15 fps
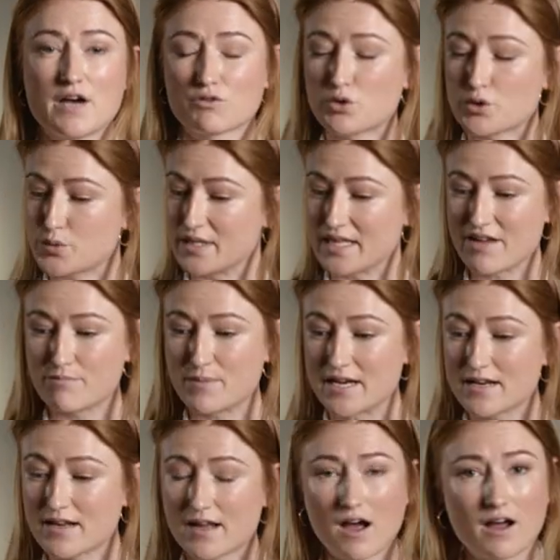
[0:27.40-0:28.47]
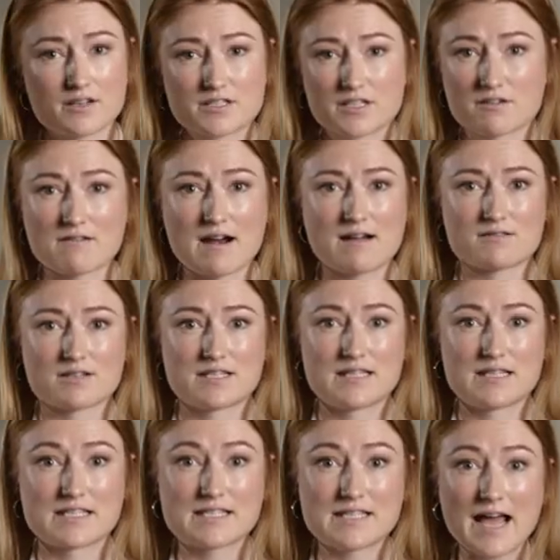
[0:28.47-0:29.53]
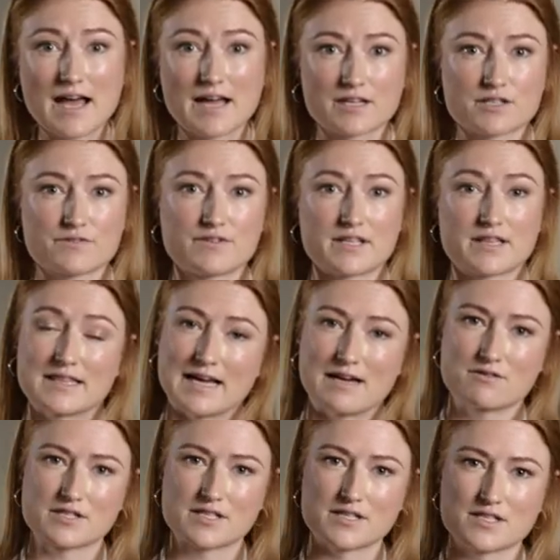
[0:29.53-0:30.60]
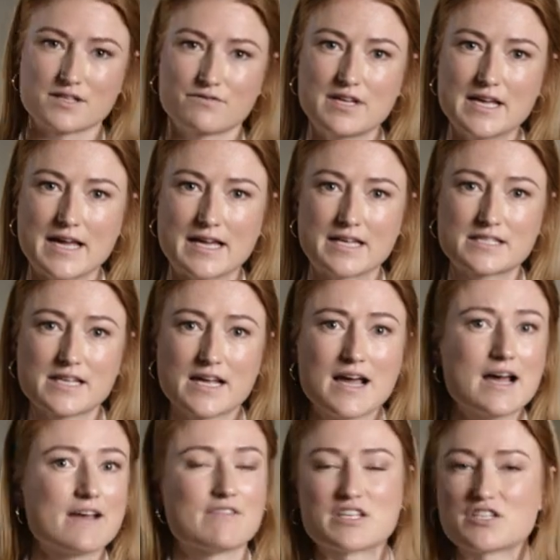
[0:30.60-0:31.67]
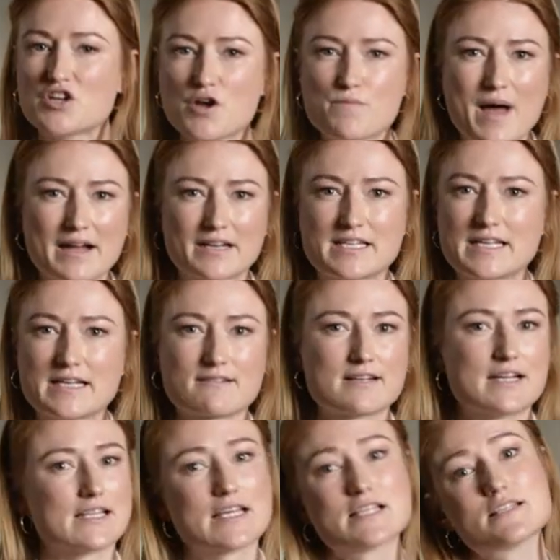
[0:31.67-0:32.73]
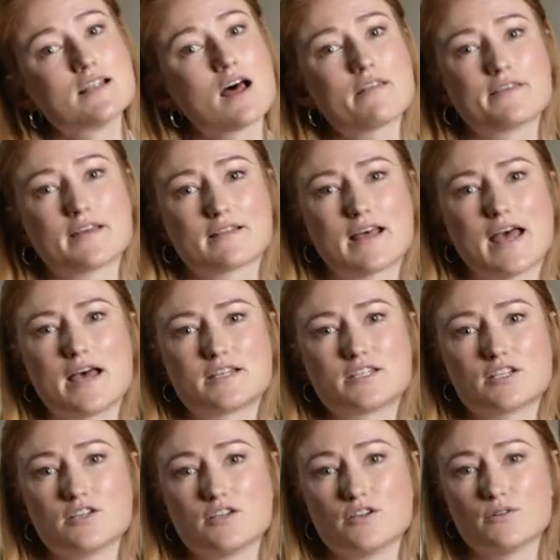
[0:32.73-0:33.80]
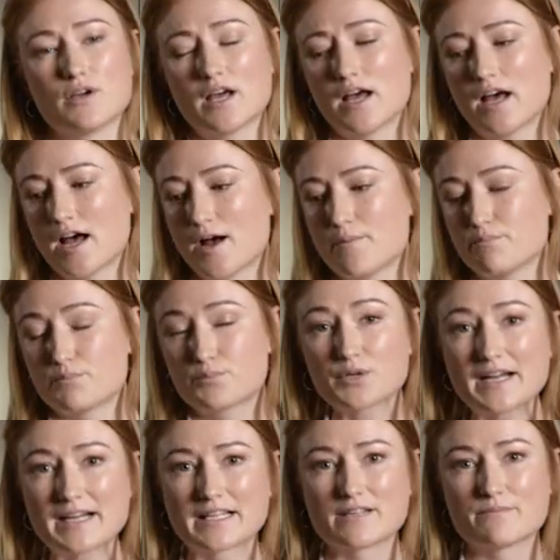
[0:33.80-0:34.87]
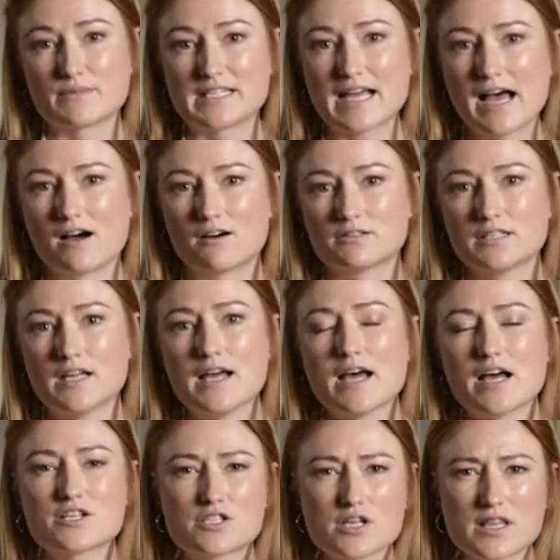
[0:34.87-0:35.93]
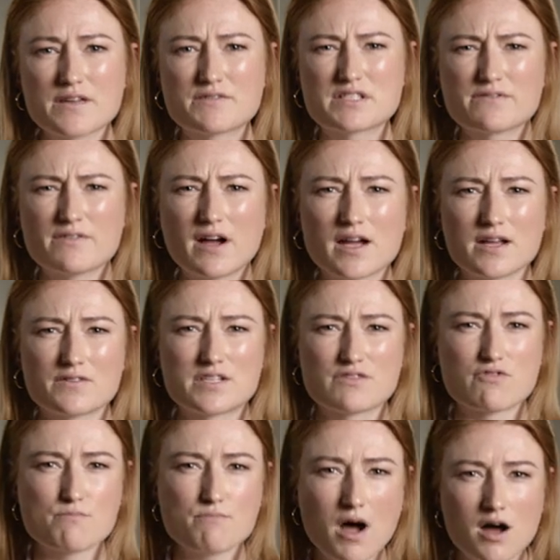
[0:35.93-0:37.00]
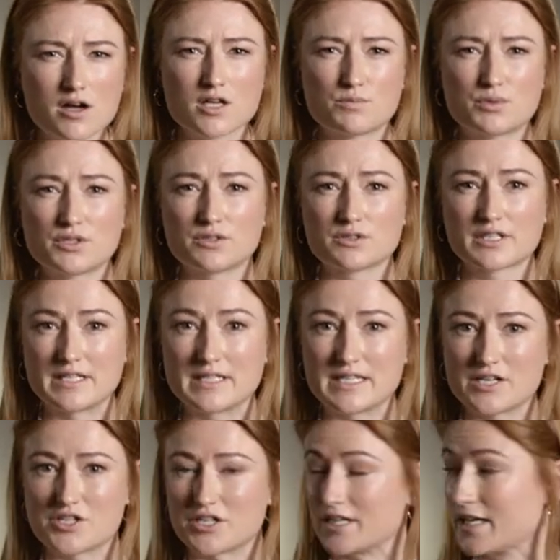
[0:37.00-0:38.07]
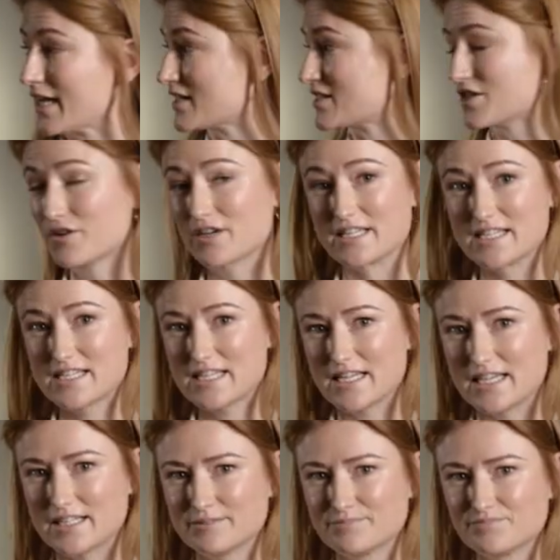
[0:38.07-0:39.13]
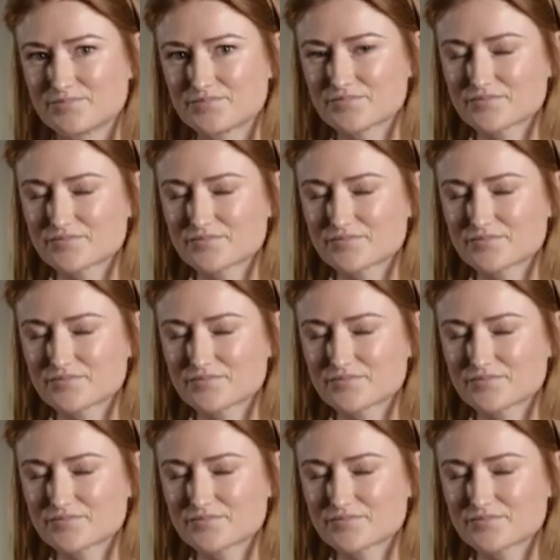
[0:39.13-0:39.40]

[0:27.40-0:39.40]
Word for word: of course, when they've been underground in the sand for thousands of years, there's no bacteria, there's nothing there to um, break them down. And so they've survived in remarkable condition, as you can see.